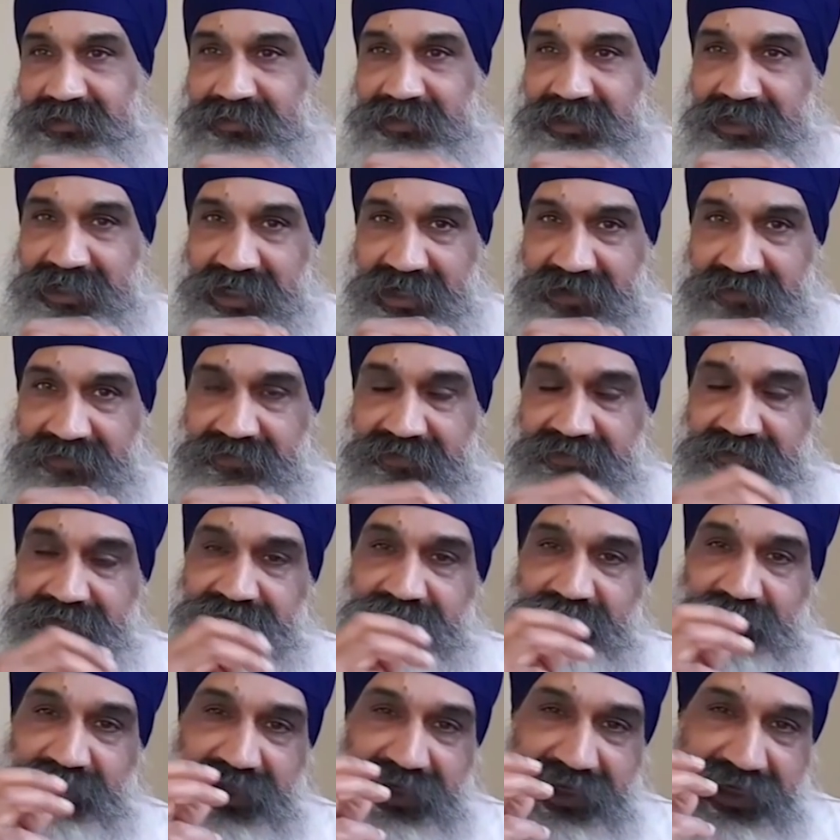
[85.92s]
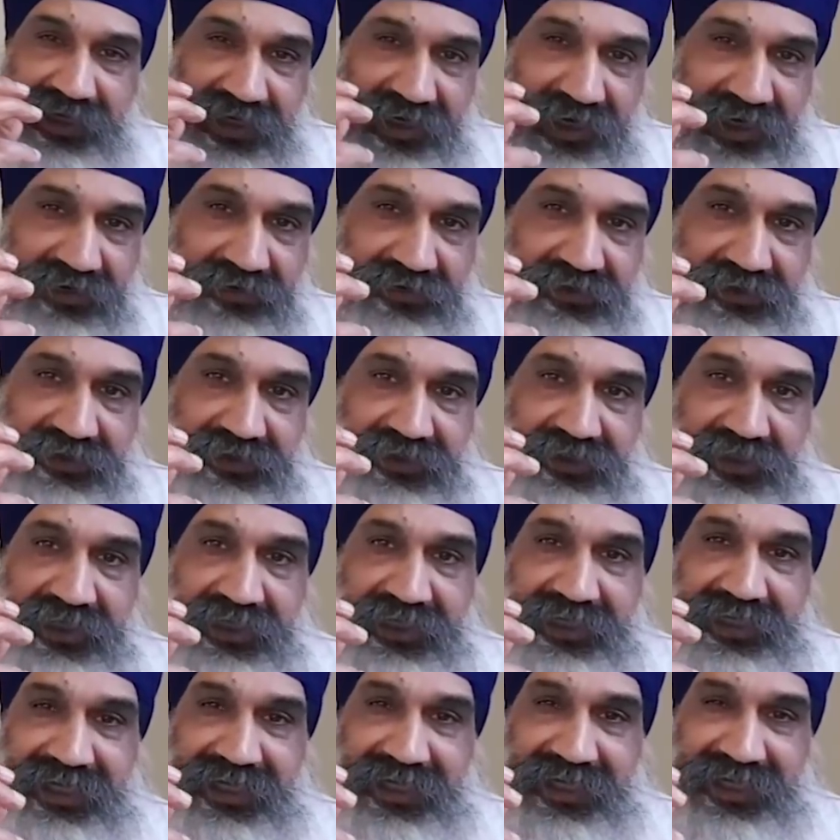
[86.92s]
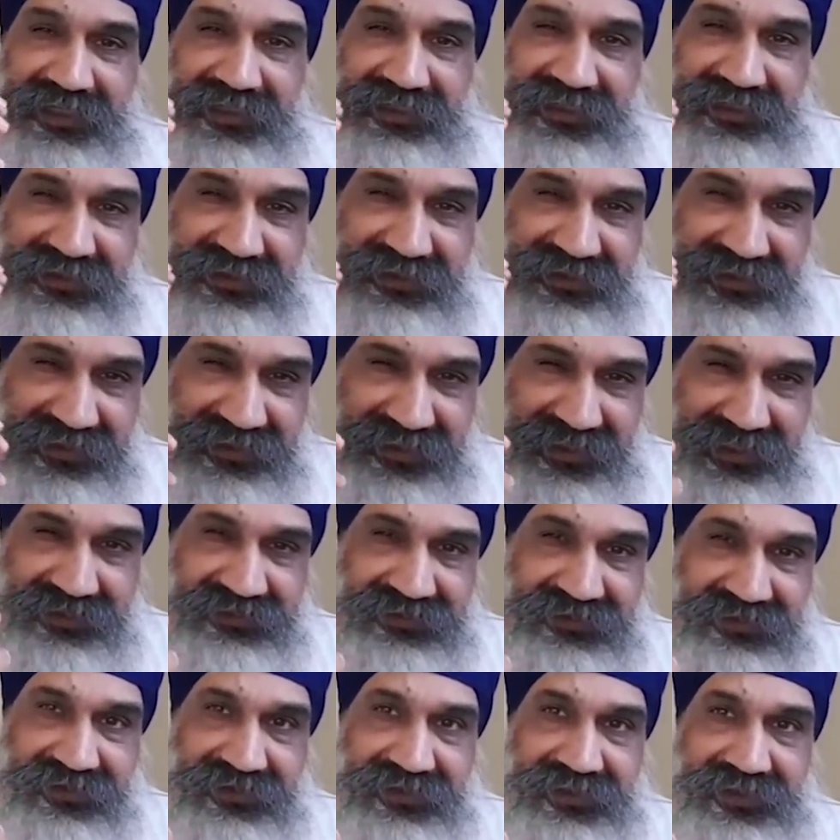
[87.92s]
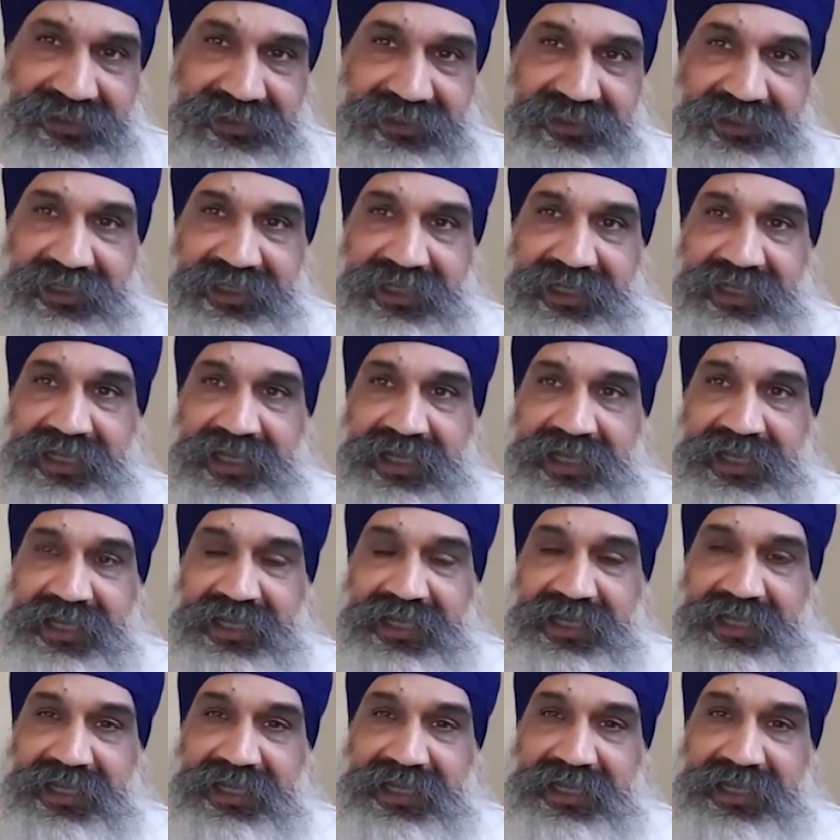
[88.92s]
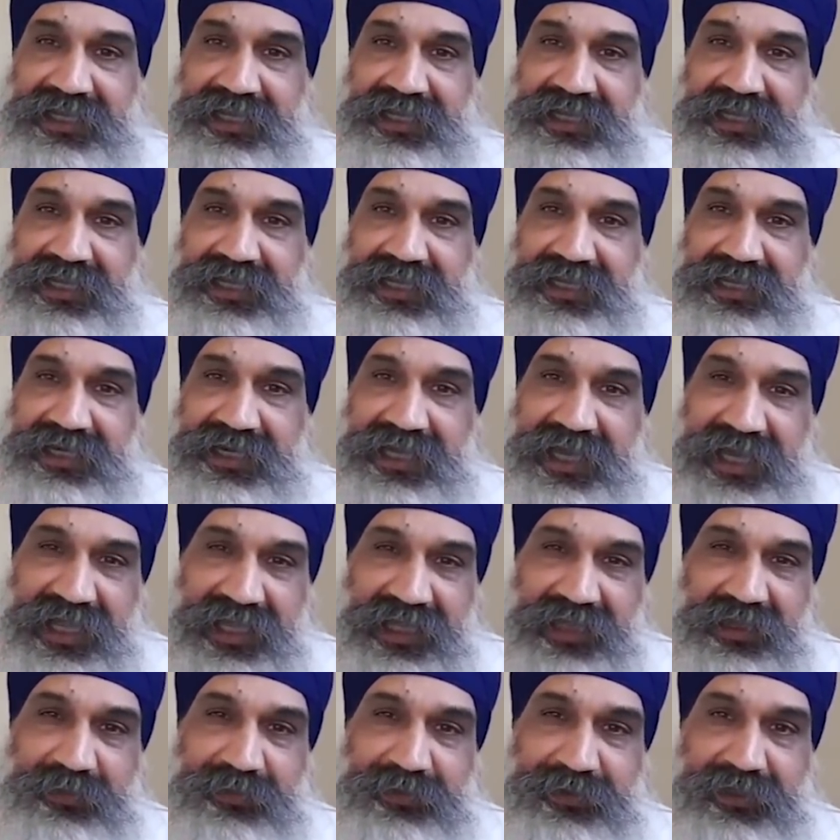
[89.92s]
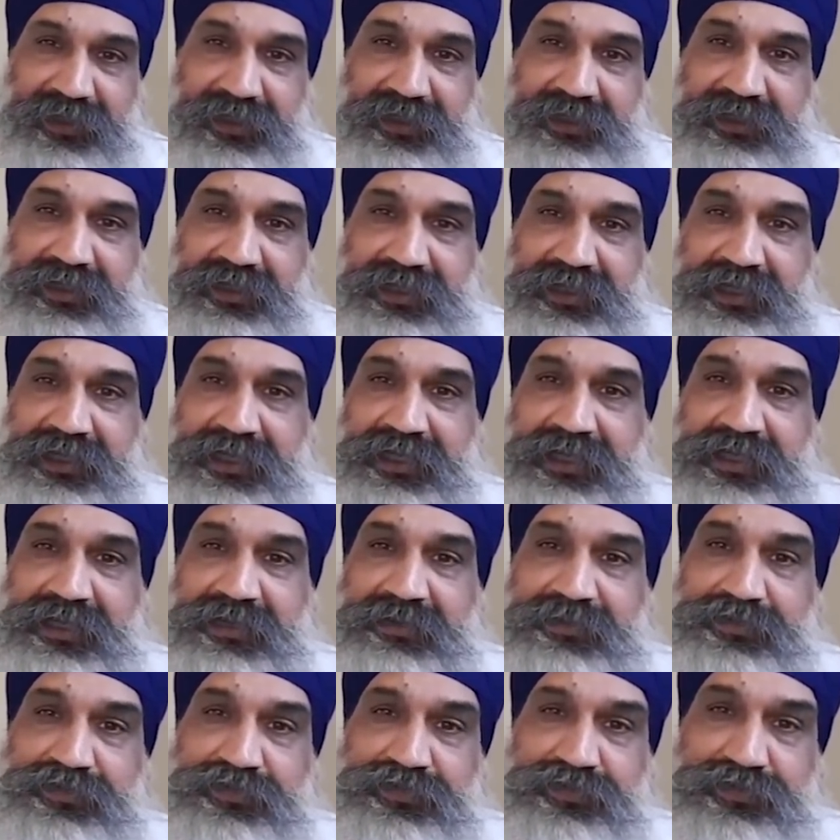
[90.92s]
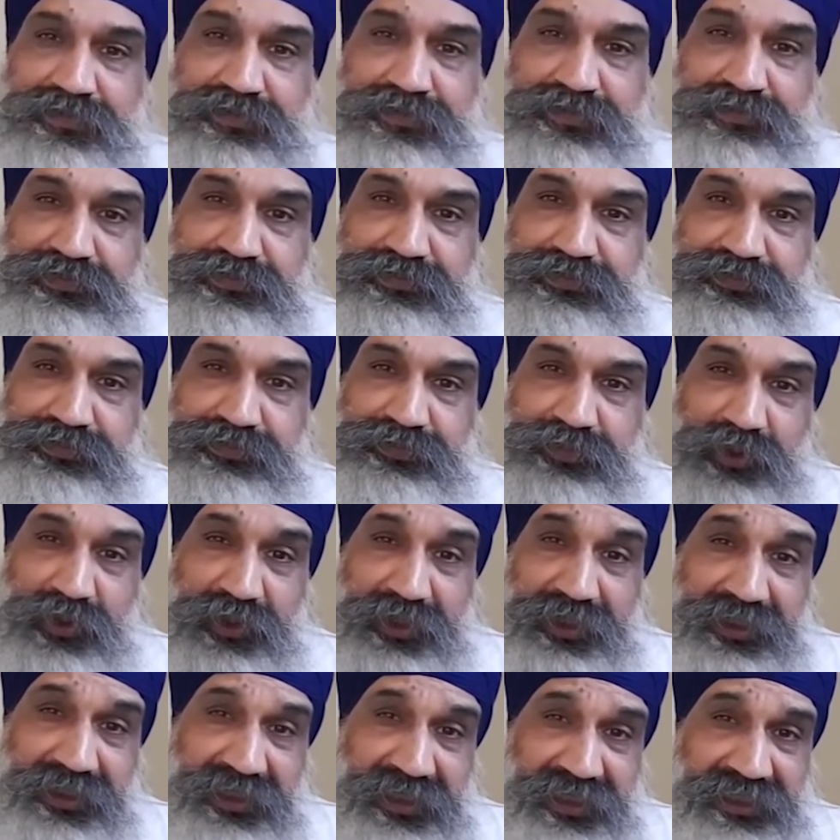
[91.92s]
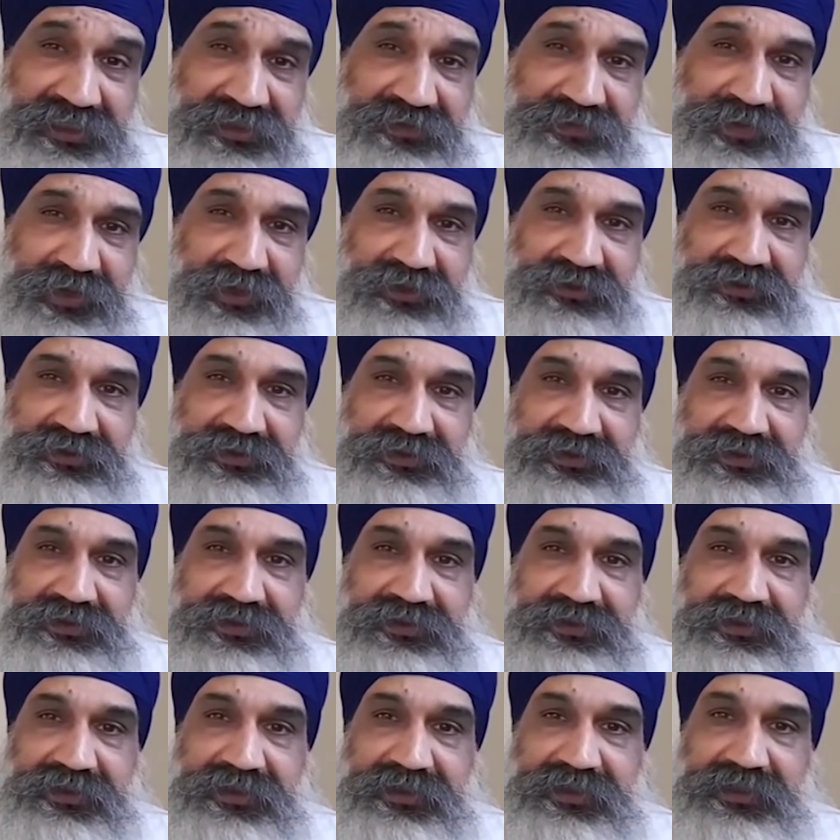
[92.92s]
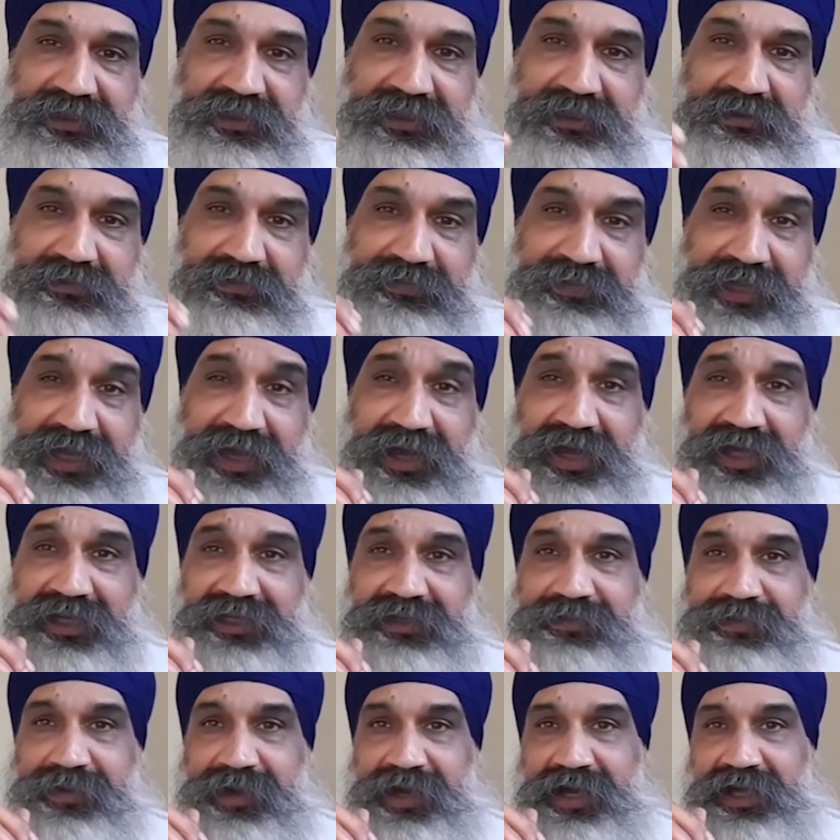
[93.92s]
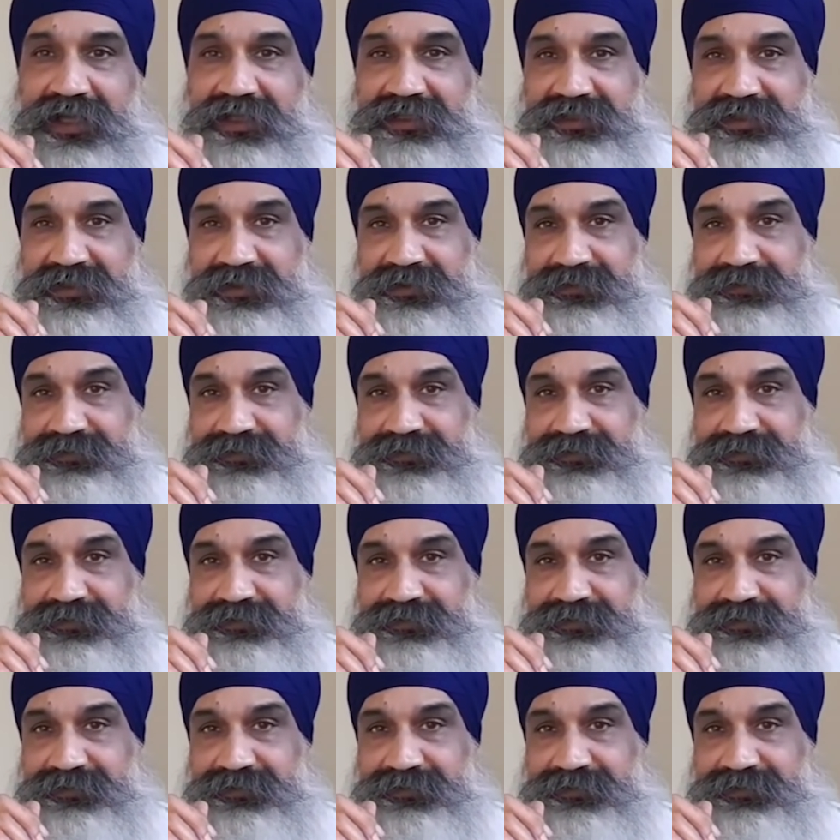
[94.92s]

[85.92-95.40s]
them enough for their courage and their tenacity in helping putting these monsters behind bars.